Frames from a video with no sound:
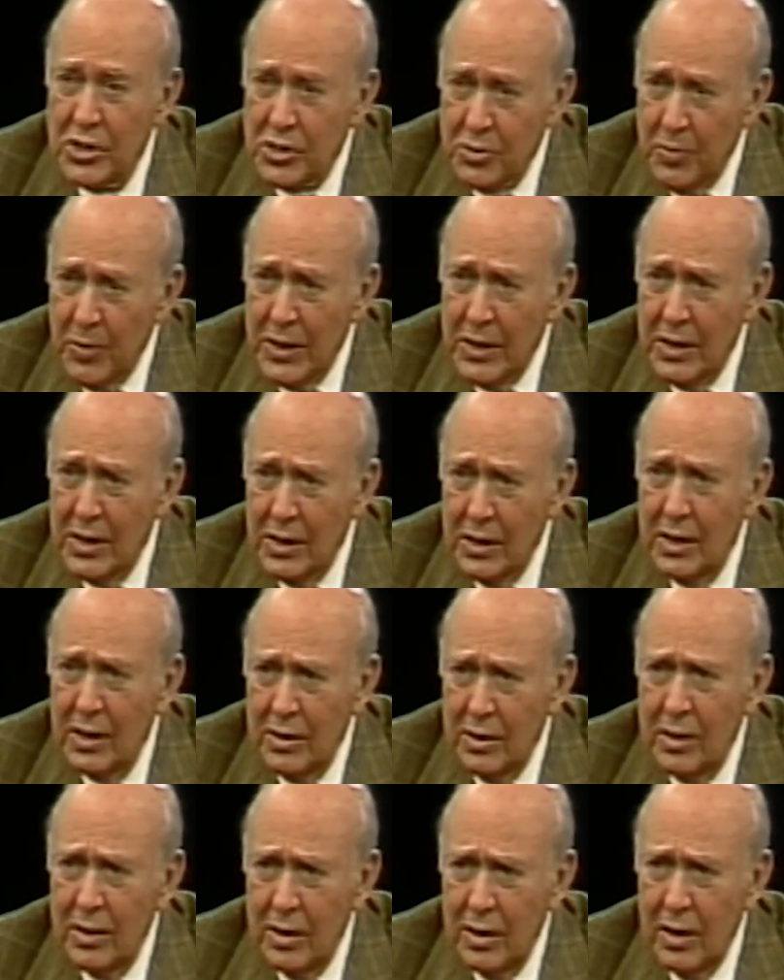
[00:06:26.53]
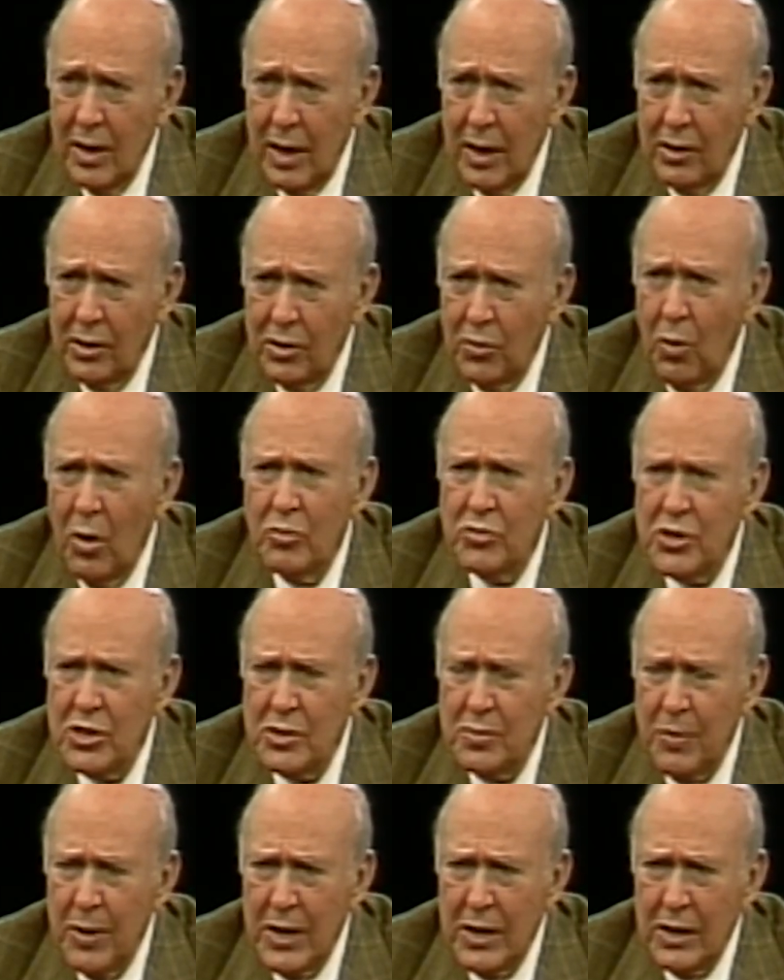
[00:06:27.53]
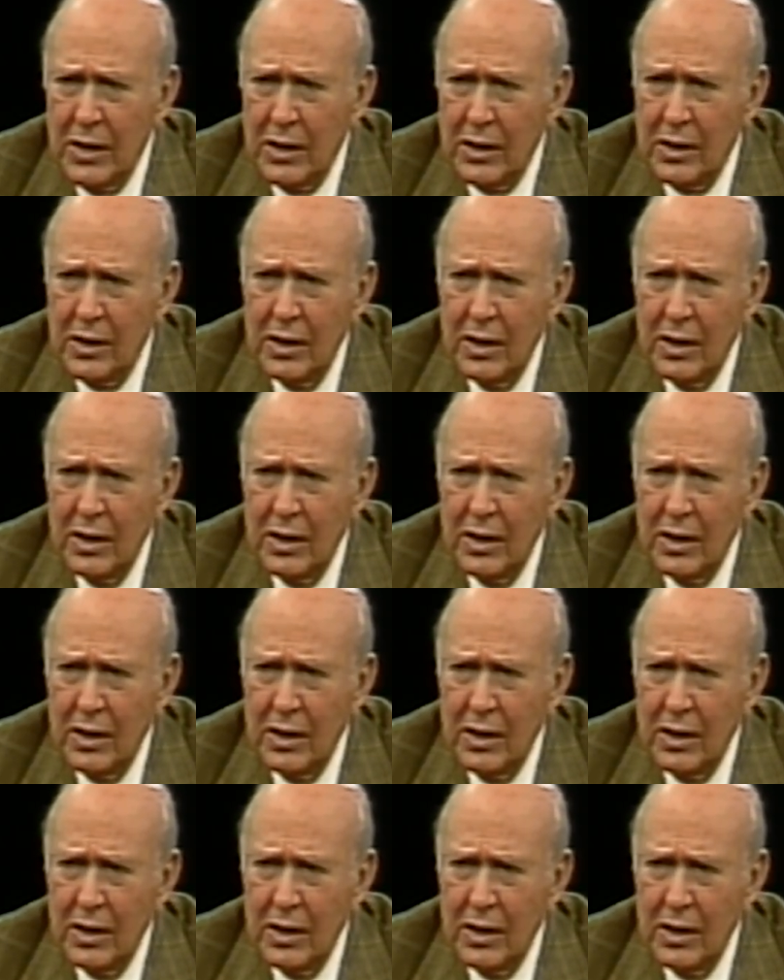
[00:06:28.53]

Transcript: Was he speaking English? What was he speaking?